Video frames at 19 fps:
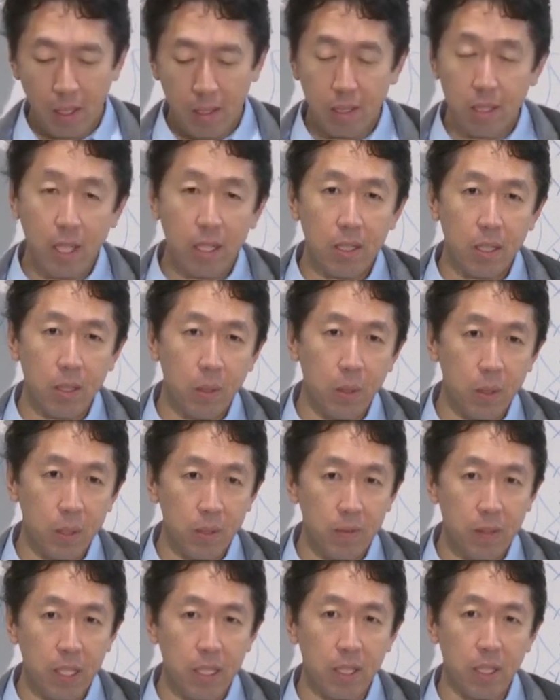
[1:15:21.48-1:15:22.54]
Sender
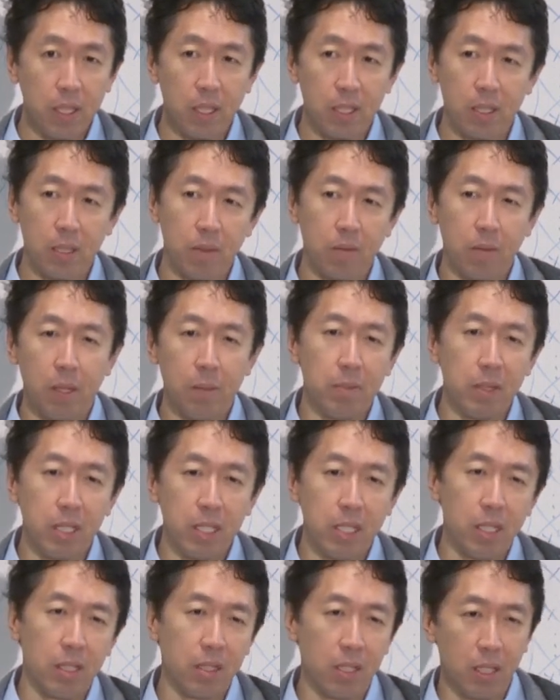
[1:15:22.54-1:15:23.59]
host features, what
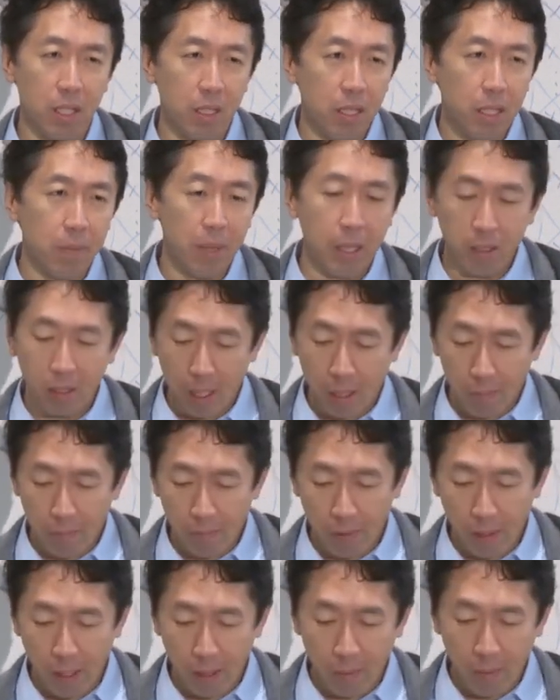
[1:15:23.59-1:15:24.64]
machine did the email come
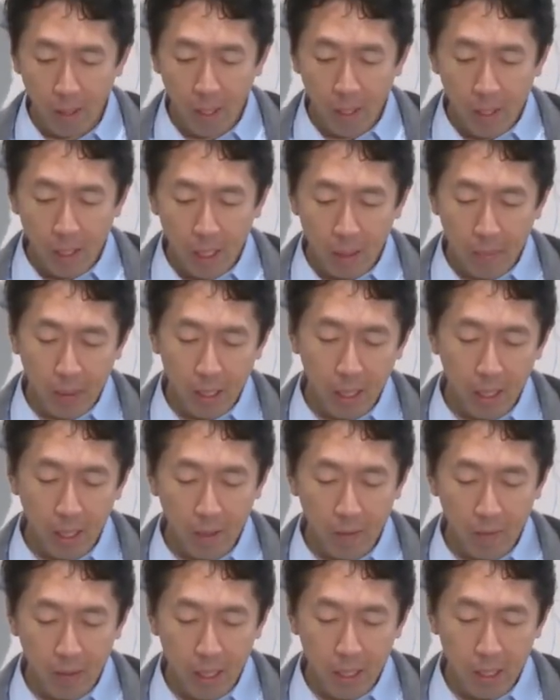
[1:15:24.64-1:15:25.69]
from? Email
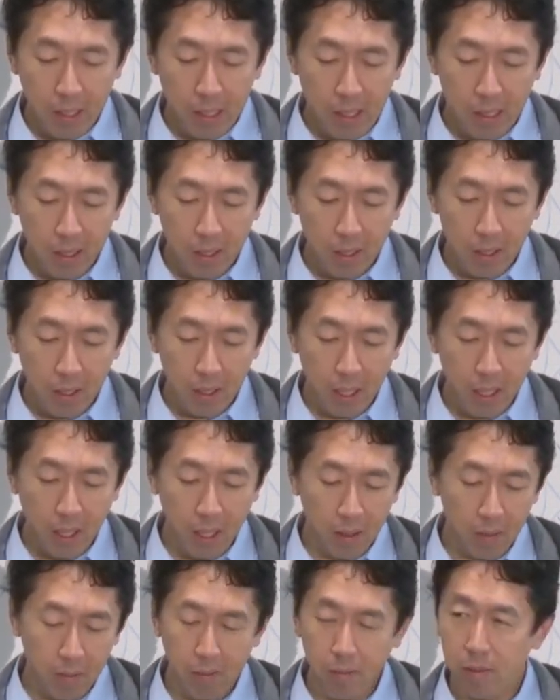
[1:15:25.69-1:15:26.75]
header features,
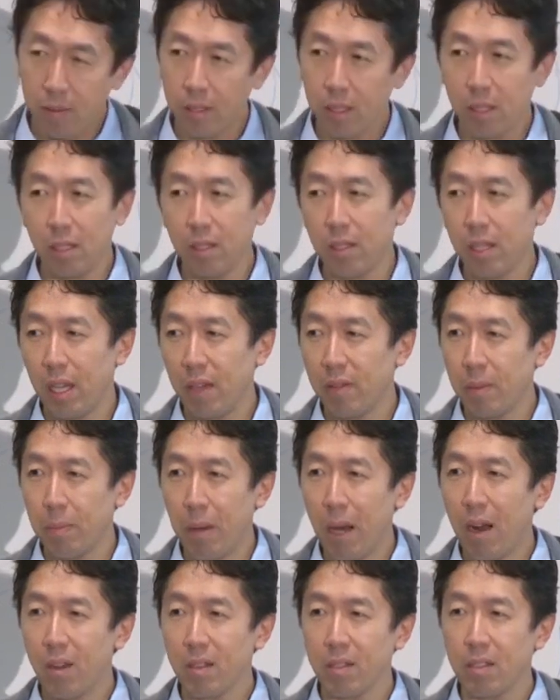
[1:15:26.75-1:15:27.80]
you could have a
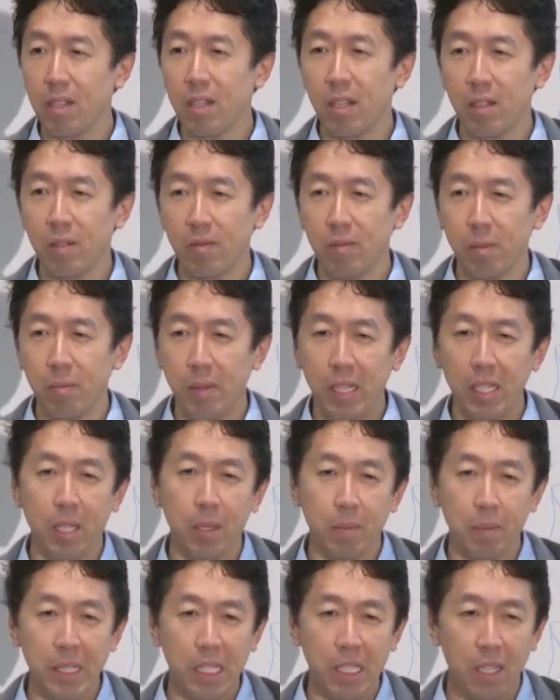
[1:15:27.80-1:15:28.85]
parser from
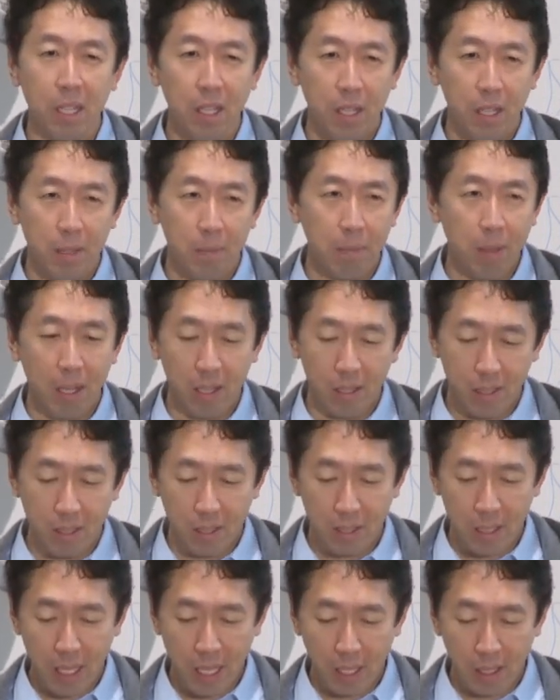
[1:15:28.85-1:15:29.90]
NLP, parse
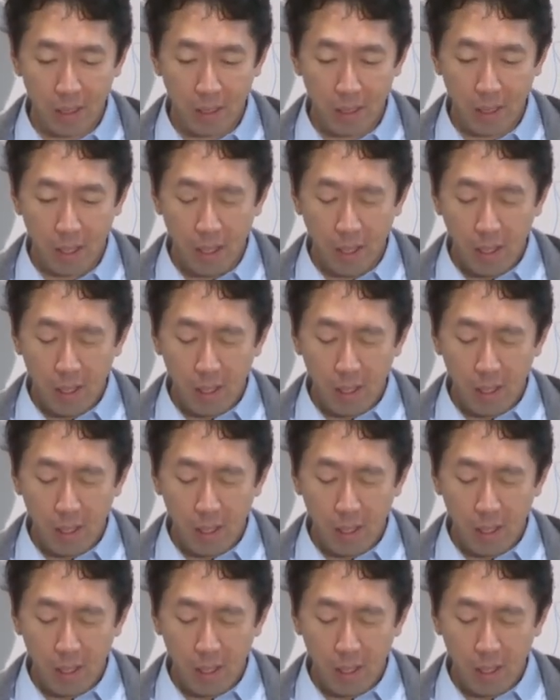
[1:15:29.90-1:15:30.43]
the text,